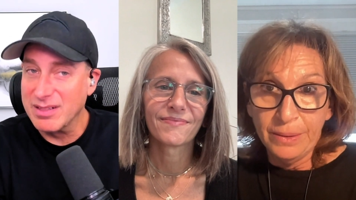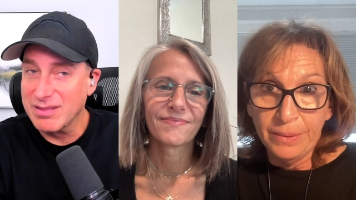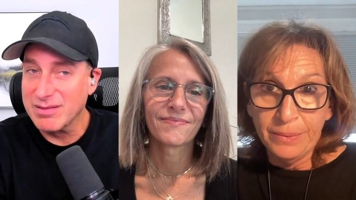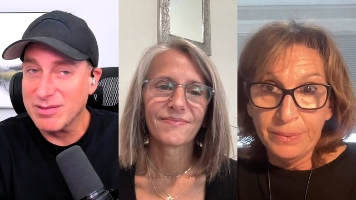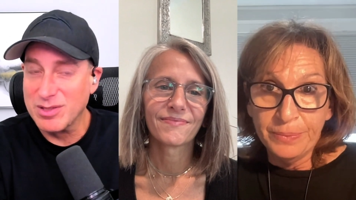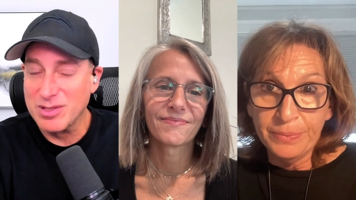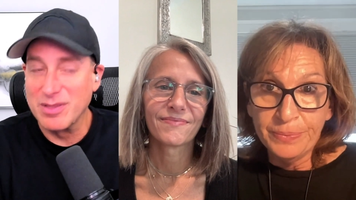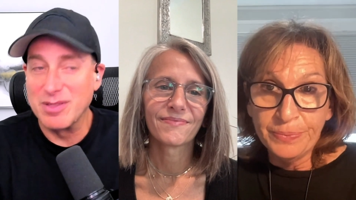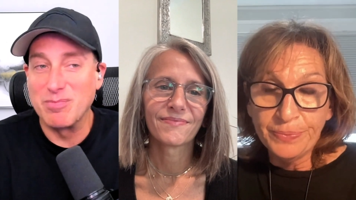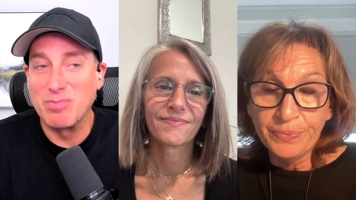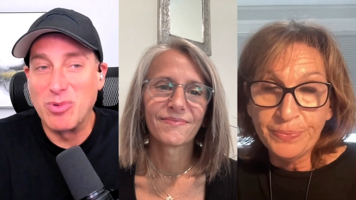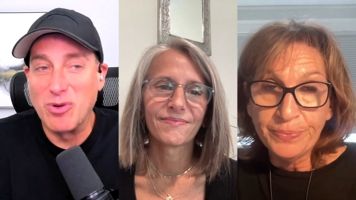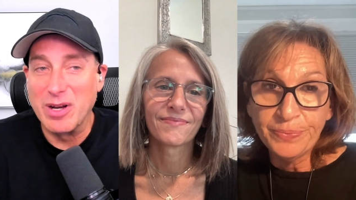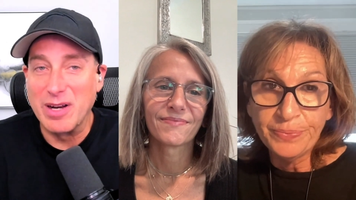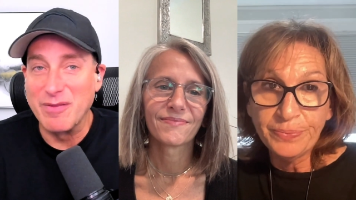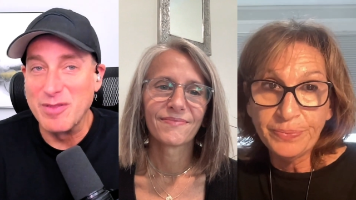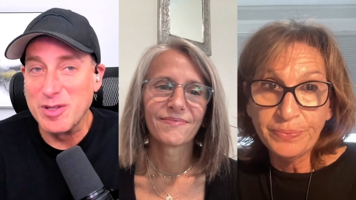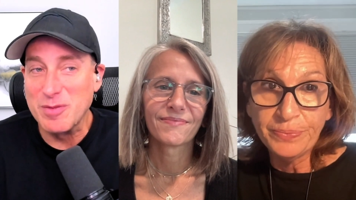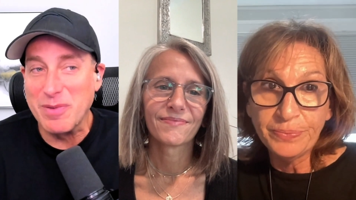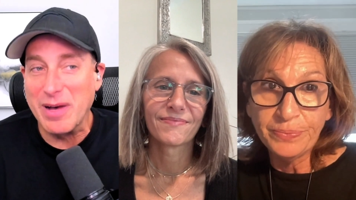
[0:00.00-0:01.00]
Speaker 1: and to the
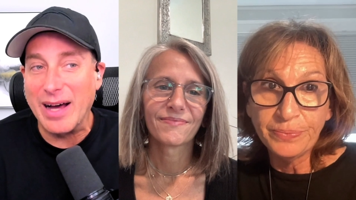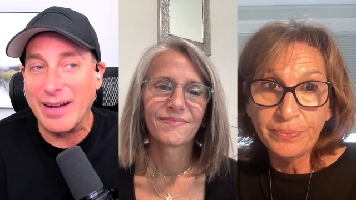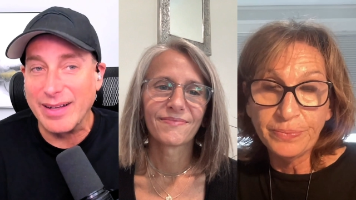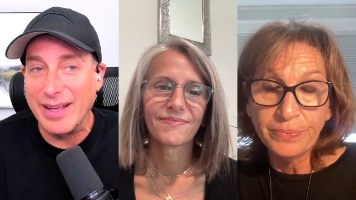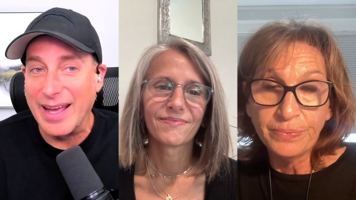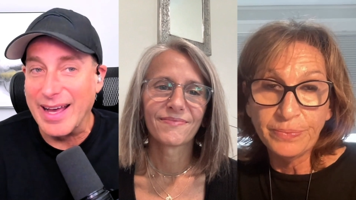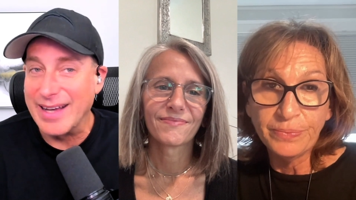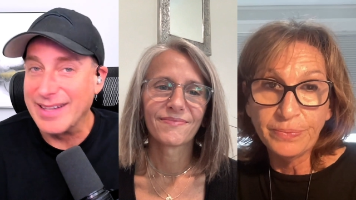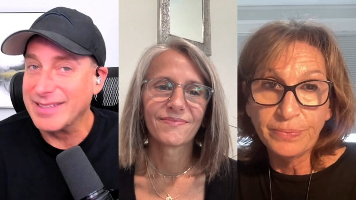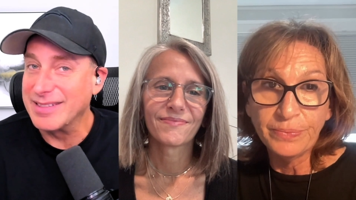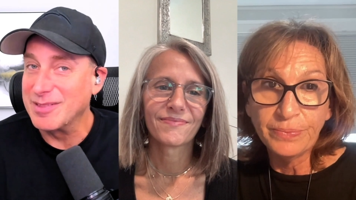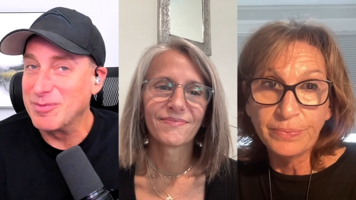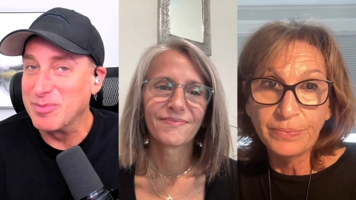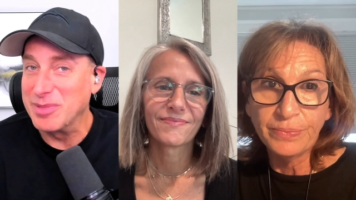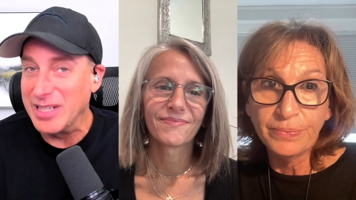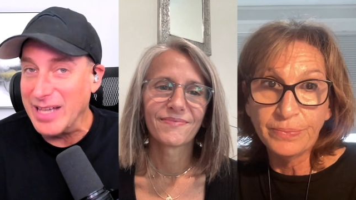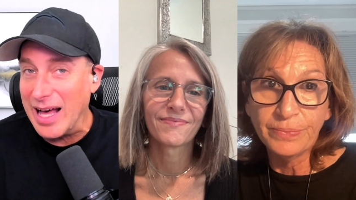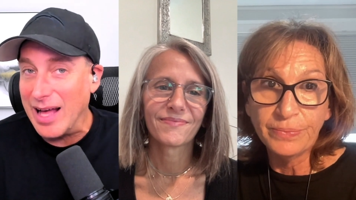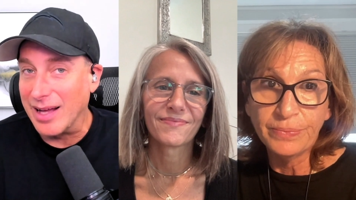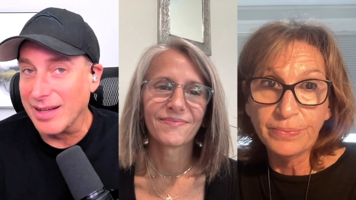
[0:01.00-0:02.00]
point of this
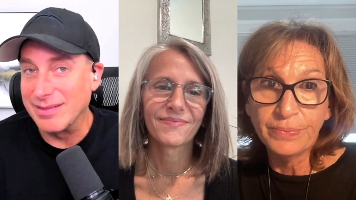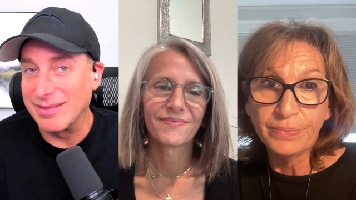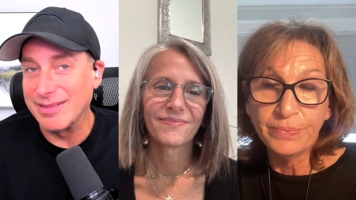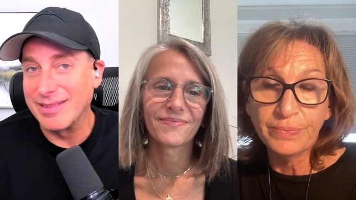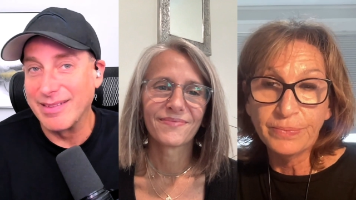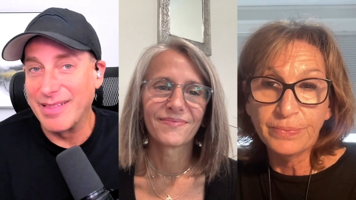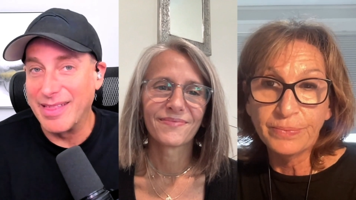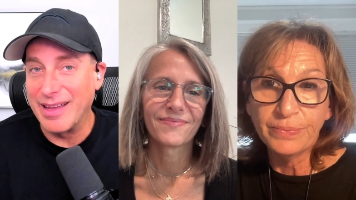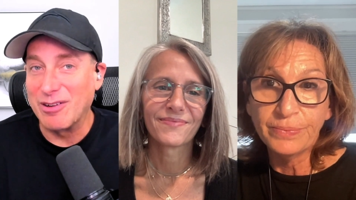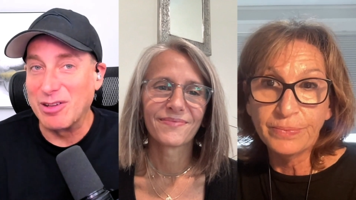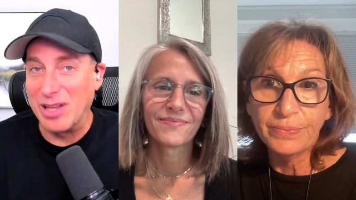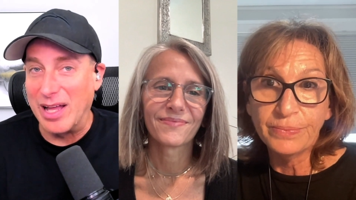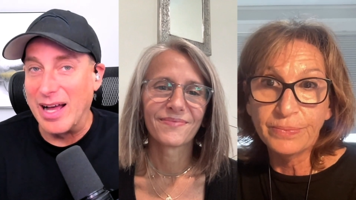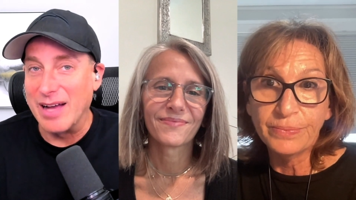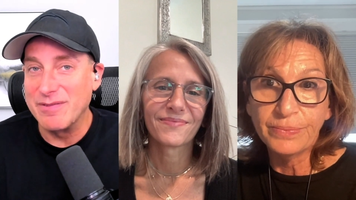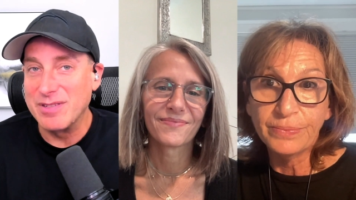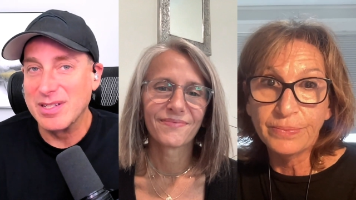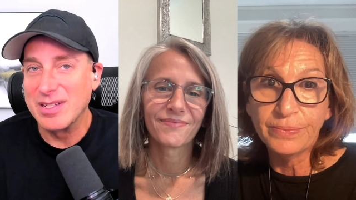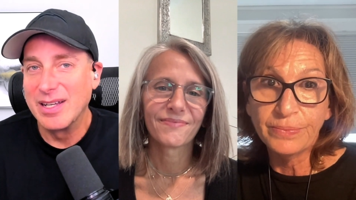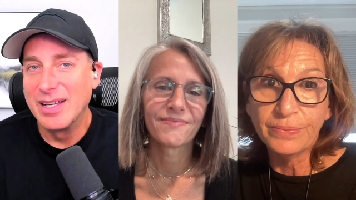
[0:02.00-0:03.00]
podcast, beyond their
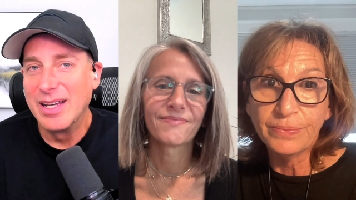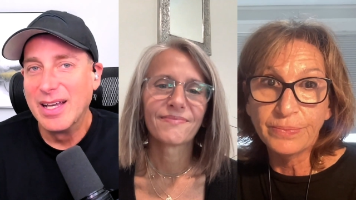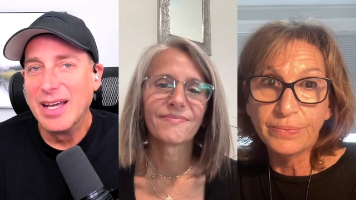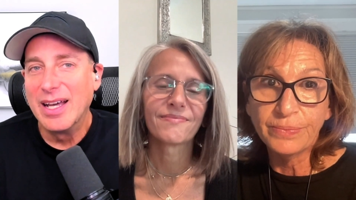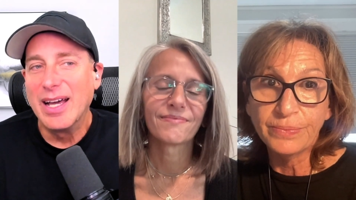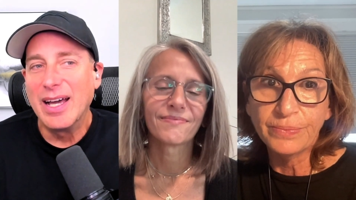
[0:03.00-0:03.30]
lives